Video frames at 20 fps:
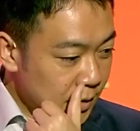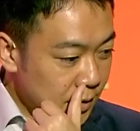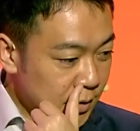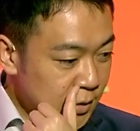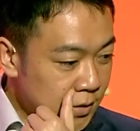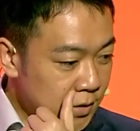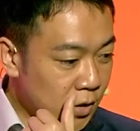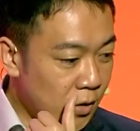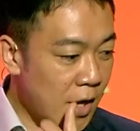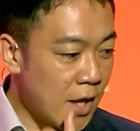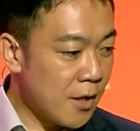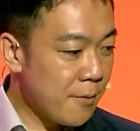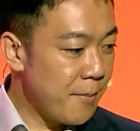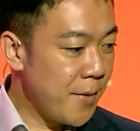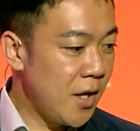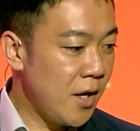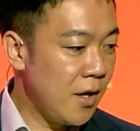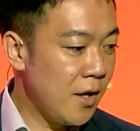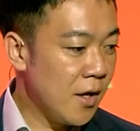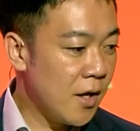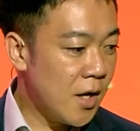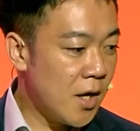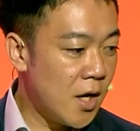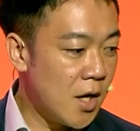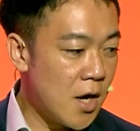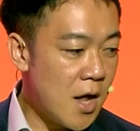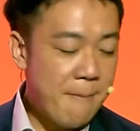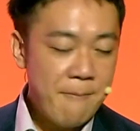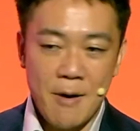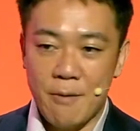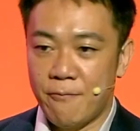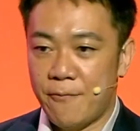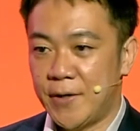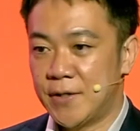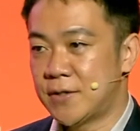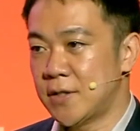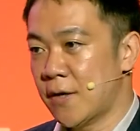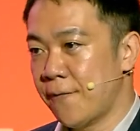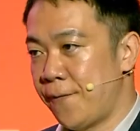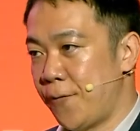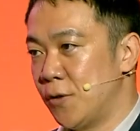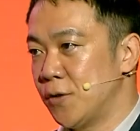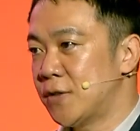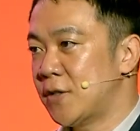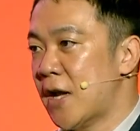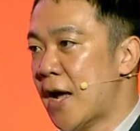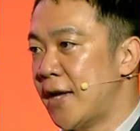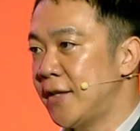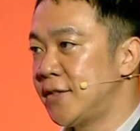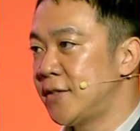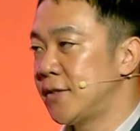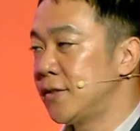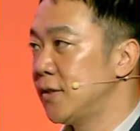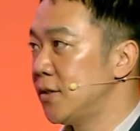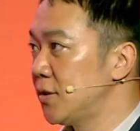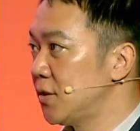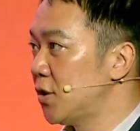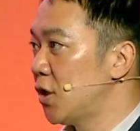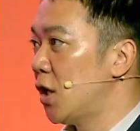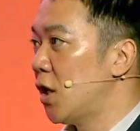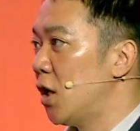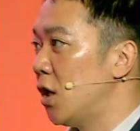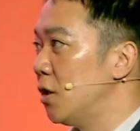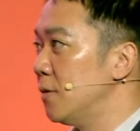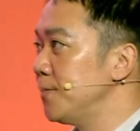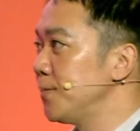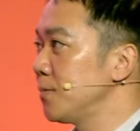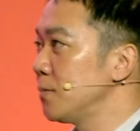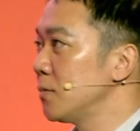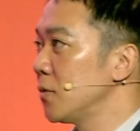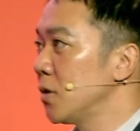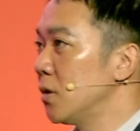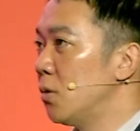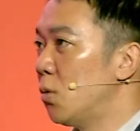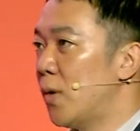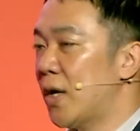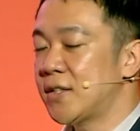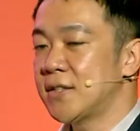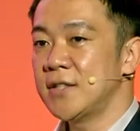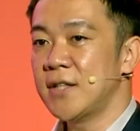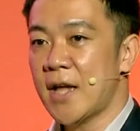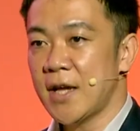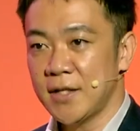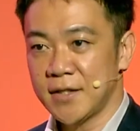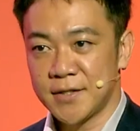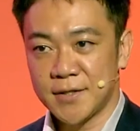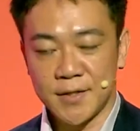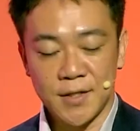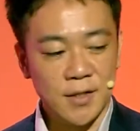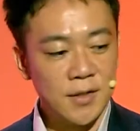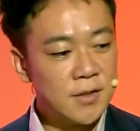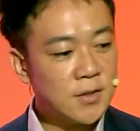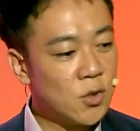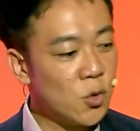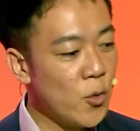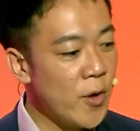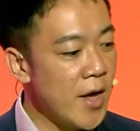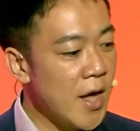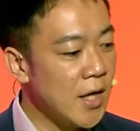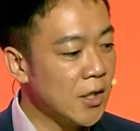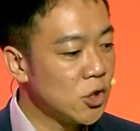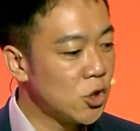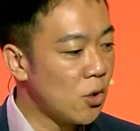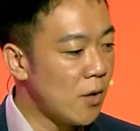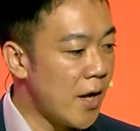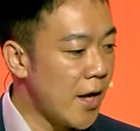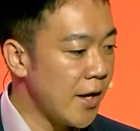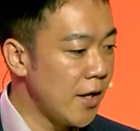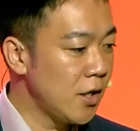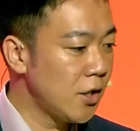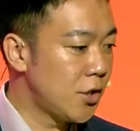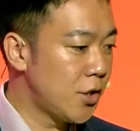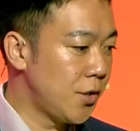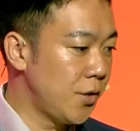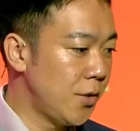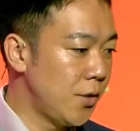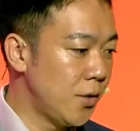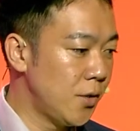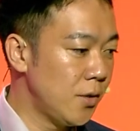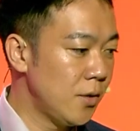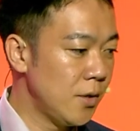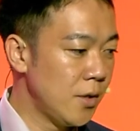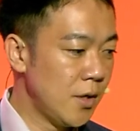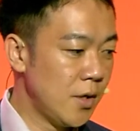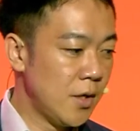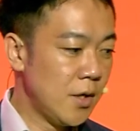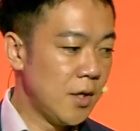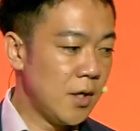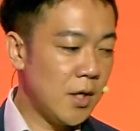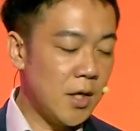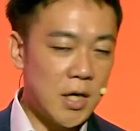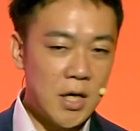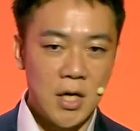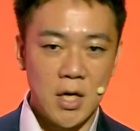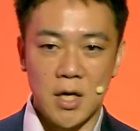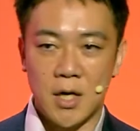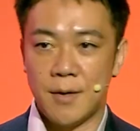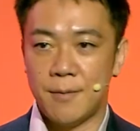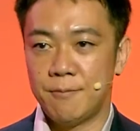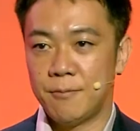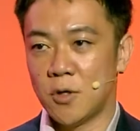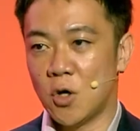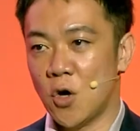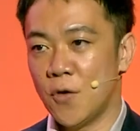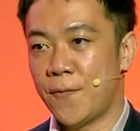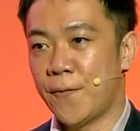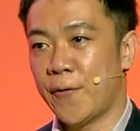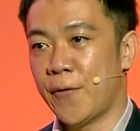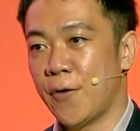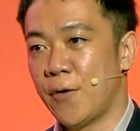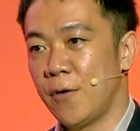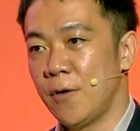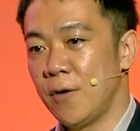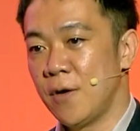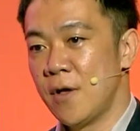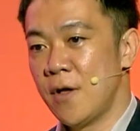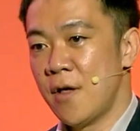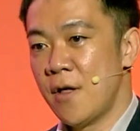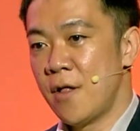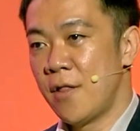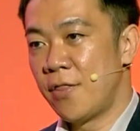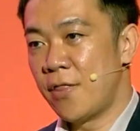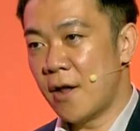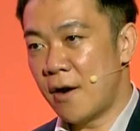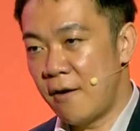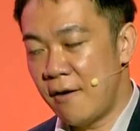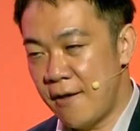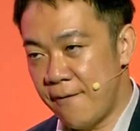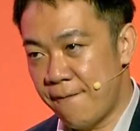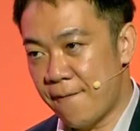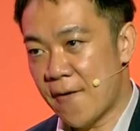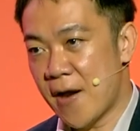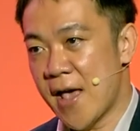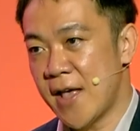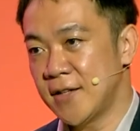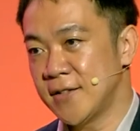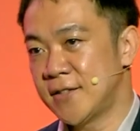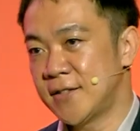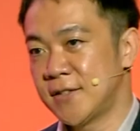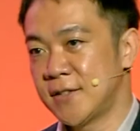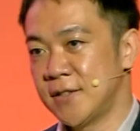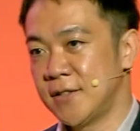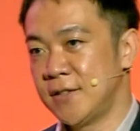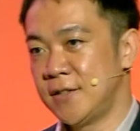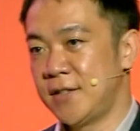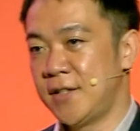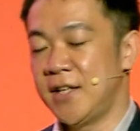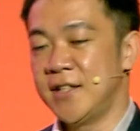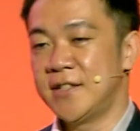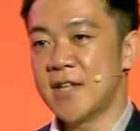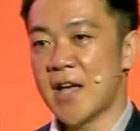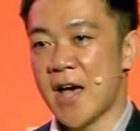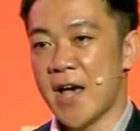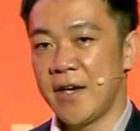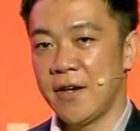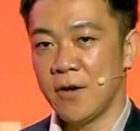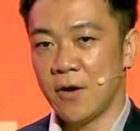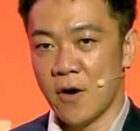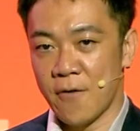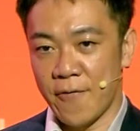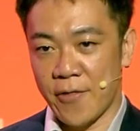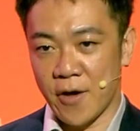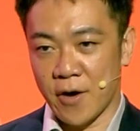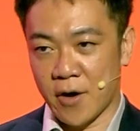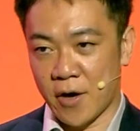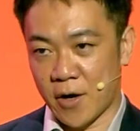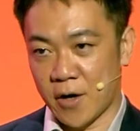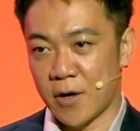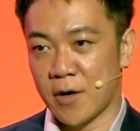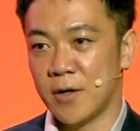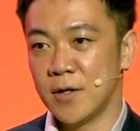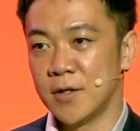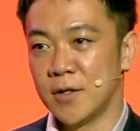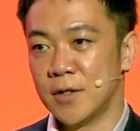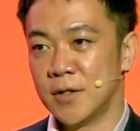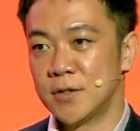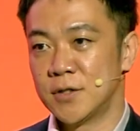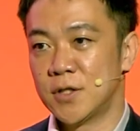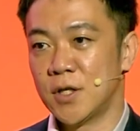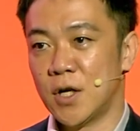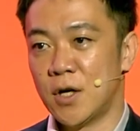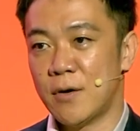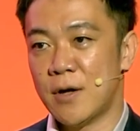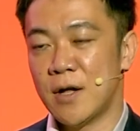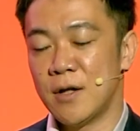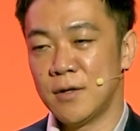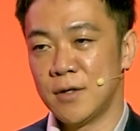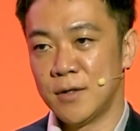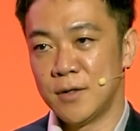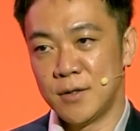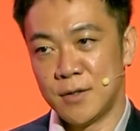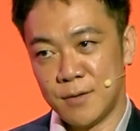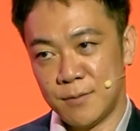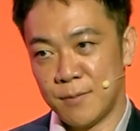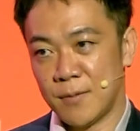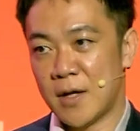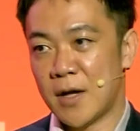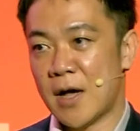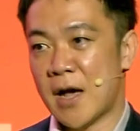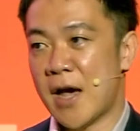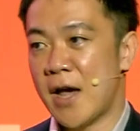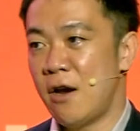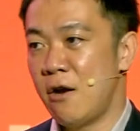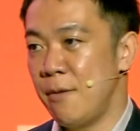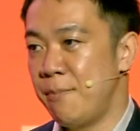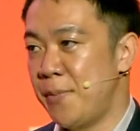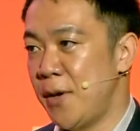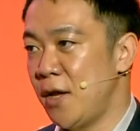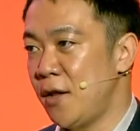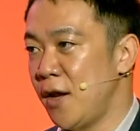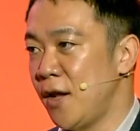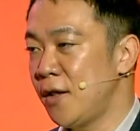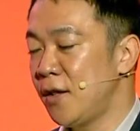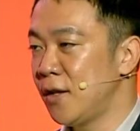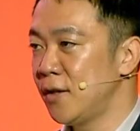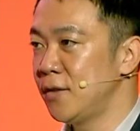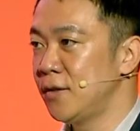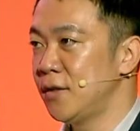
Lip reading: So let me wrap up with a few slides. So what's next? So we are trying to offer the reference design of the car. So I repeat it.